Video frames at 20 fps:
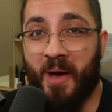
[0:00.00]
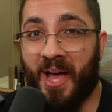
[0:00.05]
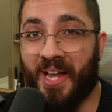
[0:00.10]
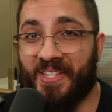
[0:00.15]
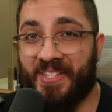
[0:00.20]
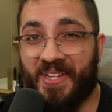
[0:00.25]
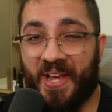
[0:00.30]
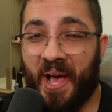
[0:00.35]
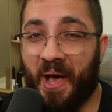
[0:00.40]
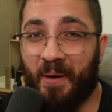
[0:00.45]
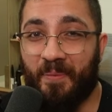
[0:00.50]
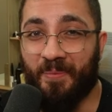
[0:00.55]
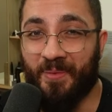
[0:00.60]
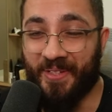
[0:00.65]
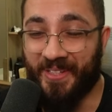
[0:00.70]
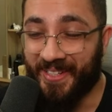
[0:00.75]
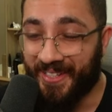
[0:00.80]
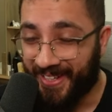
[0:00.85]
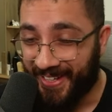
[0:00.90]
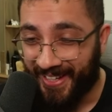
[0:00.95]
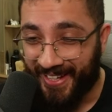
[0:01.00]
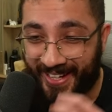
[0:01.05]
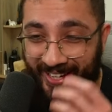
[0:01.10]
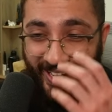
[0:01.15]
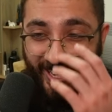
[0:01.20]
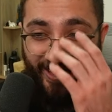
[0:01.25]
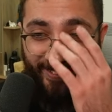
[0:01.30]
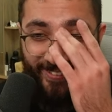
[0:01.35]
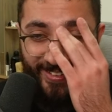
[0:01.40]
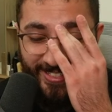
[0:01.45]
match happen.
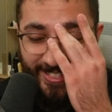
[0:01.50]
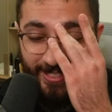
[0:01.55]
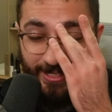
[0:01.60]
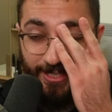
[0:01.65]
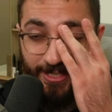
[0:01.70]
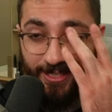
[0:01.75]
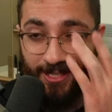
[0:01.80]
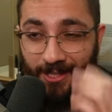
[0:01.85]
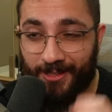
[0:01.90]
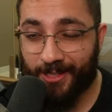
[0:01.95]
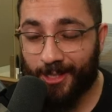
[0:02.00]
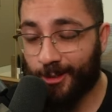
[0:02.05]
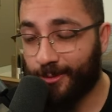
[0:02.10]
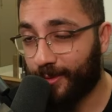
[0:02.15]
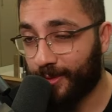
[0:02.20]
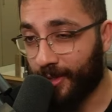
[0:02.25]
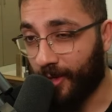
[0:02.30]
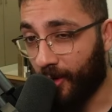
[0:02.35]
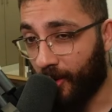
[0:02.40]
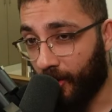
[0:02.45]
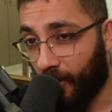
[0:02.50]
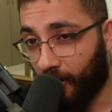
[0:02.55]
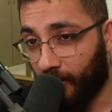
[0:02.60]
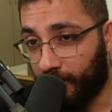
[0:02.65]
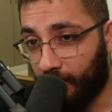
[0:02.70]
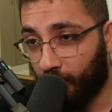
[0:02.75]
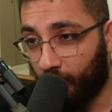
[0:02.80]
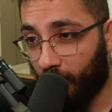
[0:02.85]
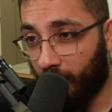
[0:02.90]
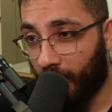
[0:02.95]
Anyways, I just thought this was a
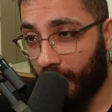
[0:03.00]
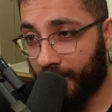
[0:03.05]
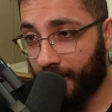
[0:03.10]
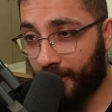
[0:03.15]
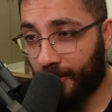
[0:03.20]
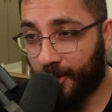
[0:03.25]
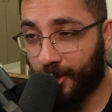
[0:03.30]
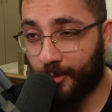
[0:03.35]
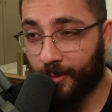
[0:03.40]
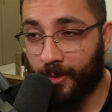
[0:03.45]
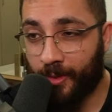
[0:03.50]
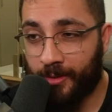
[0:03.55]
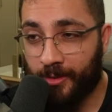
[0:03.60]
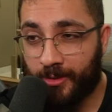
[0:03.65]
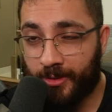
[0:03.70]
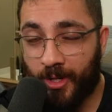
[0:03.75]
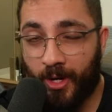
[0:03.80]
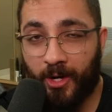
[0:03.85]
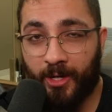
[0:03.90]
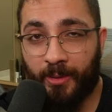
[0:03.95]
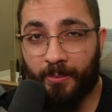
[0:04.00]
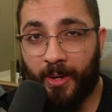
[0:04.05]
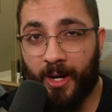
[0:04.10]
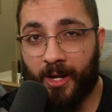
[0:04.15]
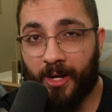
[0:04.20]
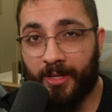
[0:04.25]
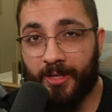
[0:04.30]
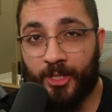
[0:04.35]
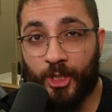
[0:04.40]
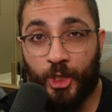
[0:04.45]
hard watch and just wanted to talk
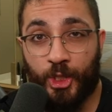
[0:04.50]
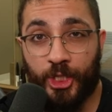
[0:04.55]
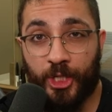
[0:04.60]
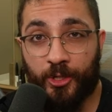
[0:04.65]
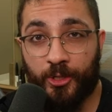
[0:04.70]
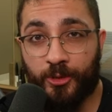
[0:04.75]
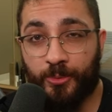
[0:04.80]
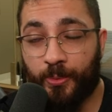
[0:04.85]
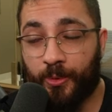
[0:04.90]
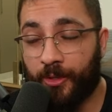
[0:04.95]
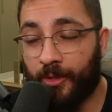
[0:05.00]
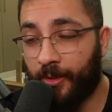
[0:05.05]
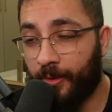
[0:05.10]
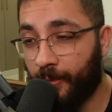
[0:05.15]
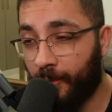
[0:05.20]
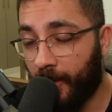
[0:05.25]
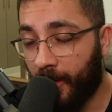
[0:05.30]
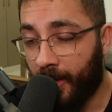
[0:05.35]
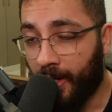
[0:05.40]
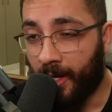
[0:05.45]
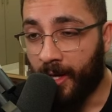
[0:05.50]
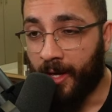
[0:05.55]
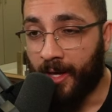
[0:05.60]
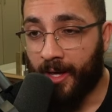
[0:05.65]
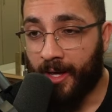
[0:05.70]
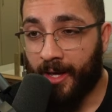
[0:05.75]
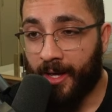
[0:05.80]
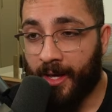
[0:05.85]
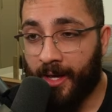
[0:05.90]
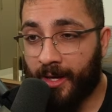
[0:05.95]
about it and share it with you.
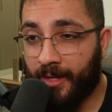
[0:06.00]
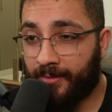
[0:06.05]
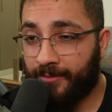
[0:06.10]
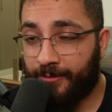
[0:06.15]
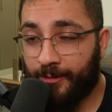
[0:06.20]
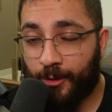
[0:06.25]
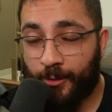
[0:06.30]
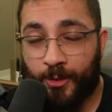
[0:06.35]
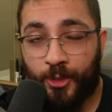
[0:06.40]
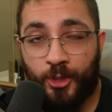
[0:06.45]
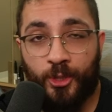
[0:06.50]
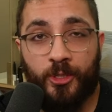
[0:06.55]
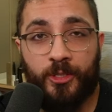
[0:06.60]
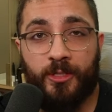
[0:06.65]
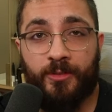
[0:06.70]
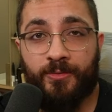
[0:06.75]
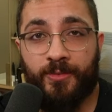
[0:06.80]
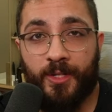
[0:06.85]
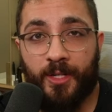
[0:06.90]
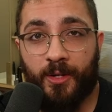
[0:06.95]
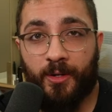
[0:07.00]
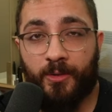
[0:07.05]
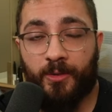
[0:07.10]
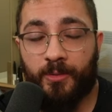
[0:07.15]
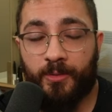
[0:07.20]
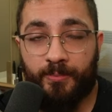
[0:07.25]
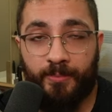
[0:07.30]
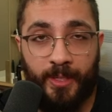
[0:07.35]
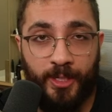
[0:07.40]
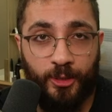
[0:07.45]
Uh, if you enjoyed the video,
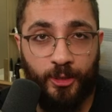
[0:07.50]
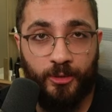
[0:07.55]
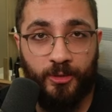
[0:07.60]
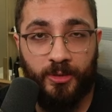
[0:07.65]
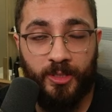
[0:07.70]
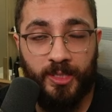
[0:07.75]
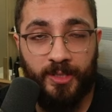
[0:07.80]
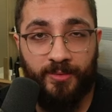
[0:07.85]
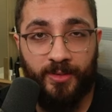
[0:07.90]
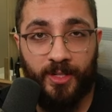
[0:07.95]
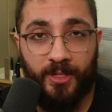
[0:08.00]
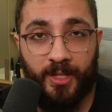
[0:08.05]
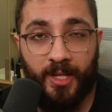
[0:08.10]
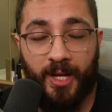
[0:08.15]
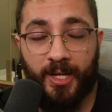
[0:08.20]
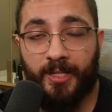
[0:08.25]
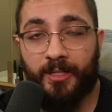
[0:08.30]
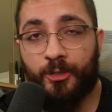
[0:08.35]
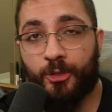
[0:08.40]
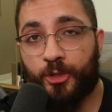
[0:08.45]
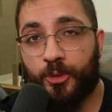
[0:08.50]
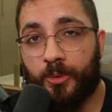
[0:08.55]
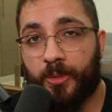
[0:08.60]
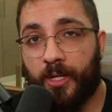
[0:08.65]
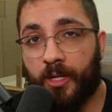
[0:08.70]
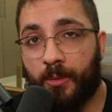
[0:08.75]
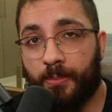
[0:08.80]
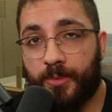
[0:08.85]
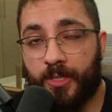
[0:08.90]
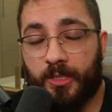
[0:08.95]
make sure to leave it a like. It
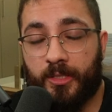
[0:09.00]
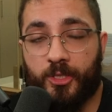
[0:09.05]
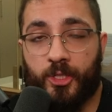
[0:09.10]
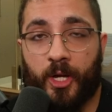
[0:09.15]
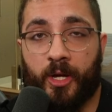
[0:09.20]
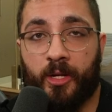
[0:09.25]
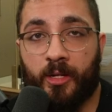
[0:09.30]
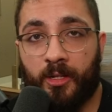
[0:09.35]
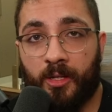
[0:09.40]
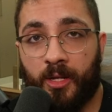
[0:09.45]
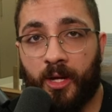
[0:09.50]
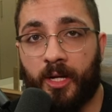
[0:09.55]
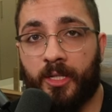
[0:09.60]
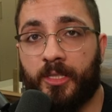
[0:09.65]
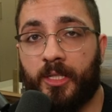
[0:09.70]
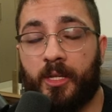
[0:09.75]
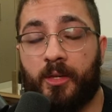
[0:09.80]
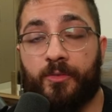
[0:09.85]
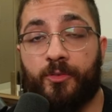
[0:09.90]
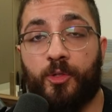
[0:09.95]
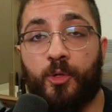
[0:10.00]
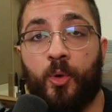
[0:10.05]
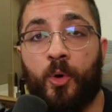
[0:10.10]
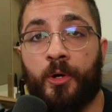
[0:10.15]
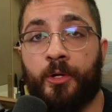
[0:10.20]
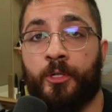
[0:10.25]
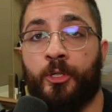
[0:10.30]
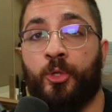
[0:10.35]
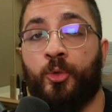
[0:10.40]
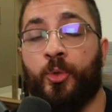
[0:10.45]
truly helps out the channel a lot. If you
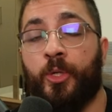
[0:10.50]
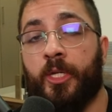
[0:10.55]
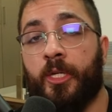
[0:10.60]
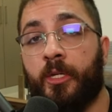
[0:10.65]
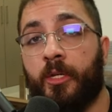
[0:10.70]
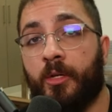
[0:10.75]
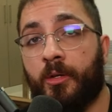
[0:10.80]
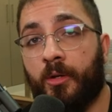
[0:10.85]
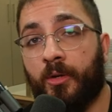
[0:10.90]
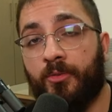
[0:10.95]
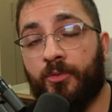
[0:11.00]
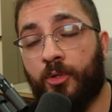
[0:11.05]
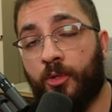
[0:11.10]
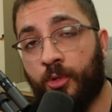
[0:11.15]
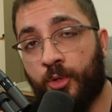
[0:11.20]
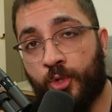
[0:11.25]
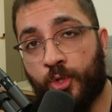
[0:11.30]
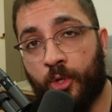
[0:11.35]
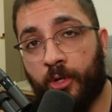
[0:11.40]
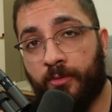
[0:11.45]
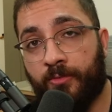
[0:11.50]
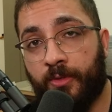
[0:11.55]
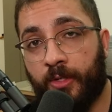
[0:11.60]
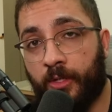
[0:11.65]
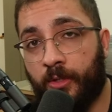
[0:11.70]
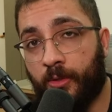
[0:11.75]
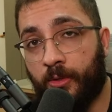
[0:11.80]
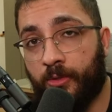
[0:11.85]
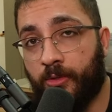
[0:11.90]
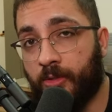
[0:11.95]
are new here, if you enjoy
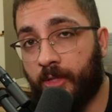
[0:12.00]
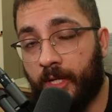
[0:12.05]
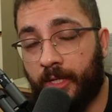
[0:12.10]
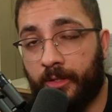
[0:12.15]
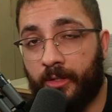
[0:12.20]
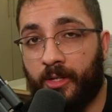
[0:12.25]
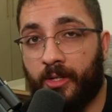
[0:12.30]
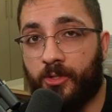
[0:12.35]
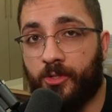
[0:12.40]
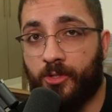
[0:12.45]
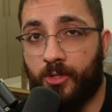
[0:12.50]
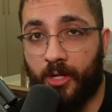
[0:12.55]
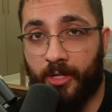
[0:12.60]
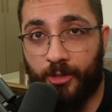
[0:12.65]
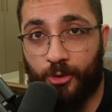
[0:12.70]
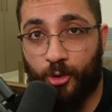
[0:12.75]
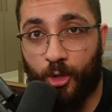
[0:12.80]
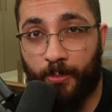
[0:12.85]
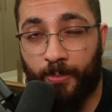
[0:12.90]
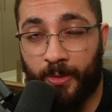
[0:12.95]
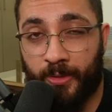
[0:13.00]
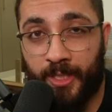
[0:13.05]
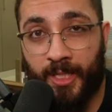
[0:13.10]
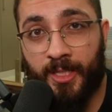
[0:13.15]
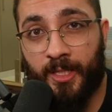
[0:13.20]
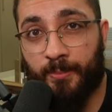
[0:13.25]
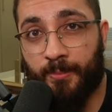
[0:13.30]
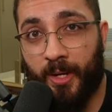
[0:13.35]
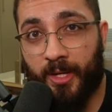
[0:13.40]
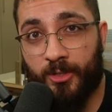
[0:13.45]
videos like this, I drop on
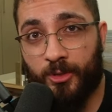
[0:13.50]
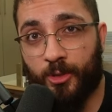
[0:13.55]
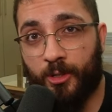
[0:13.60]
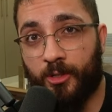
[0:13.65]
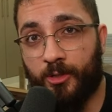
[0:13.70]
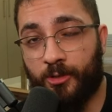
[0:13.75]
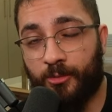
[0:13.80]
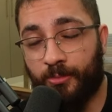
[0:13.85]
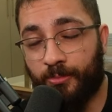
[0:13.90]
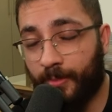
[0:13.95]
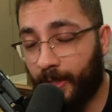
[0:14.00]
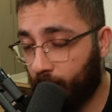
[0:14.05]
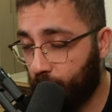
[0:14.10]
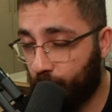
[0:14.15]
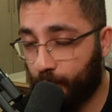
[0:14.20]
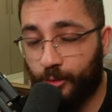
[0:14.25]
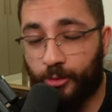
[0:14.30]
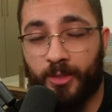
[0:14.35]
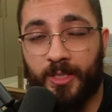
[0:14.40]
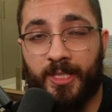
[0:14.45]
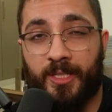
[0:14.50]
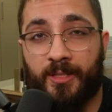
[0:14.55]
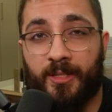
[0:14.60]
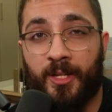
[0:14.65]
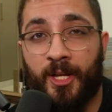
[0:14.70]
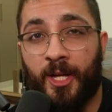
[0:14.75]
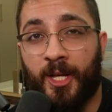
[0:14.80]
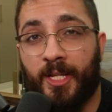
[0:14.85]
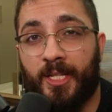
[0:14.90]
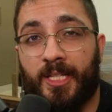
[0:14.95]
daily basis. Make sure to leave,
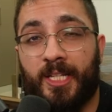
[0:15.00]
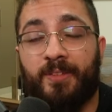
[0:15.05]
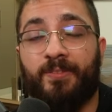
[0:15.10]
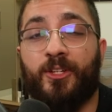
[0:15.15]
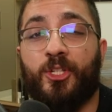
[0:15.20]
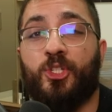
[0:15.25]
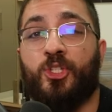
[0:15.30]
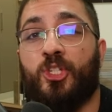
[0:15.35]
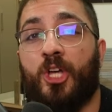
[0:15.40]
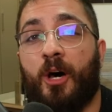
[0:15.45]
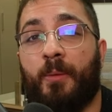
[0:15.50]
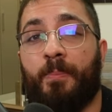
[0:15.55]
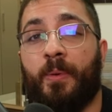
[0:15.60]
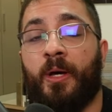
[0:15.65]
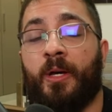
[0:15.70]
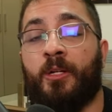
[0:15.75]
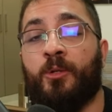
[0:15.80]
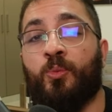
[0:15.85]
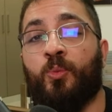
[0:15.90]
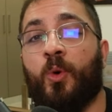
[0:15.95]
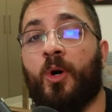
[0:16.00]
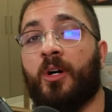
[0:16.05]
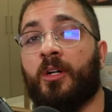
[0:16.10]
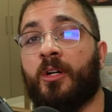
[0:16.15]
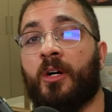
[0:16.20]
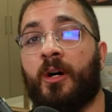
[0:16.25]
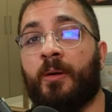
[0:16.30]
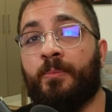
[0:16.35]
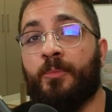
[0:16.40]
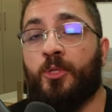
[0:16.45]
leave a sub and
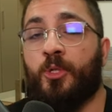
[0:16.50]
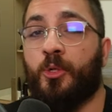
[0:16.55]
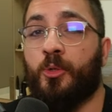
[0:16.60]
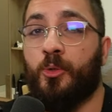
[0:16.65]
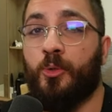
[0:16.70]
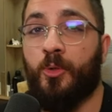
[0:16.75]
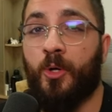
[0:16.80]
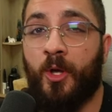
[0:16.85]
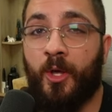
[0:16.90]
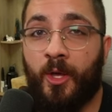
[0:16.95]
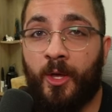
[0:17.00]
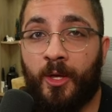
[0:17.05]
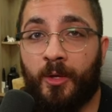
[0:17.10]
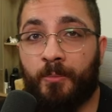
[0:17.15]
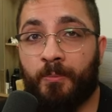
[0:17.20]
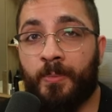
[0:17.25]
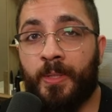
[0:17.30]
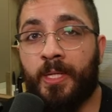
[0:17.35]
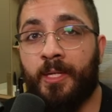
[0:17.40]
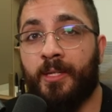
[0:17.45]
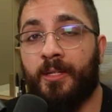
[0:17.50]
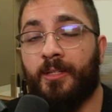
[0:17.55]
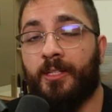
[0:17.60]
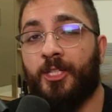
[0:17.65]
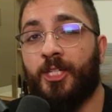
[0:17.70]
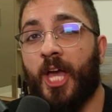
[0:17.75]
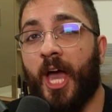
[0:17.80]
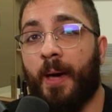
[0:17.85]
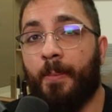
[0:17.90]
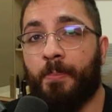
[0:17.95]
welcome to me
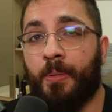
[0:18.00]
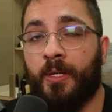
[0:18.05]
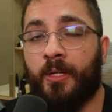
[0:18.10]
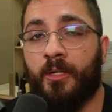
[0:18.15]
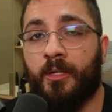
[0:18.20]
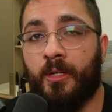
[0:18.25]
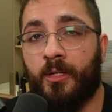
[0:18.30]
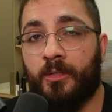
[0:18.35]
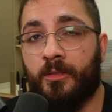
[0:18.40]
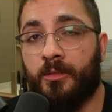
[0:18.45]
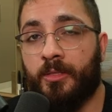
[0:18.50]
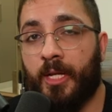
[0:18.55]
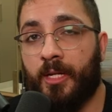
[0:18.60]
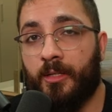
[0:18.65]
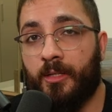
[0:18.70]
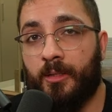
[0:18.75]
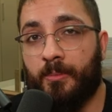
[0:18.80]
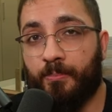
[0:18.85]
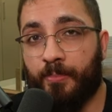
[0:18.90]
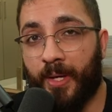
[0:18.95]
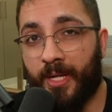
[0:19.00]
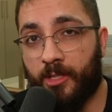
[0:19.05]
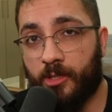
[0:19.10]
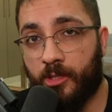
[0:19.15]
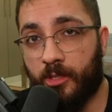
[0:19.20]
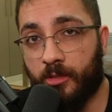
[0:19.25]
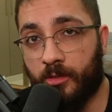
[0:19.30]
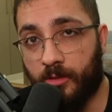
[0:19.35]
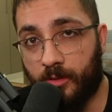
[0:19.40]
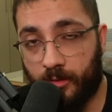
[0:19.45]
yapping on daily
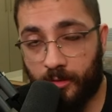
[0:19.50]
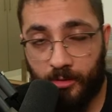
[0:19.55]
basis.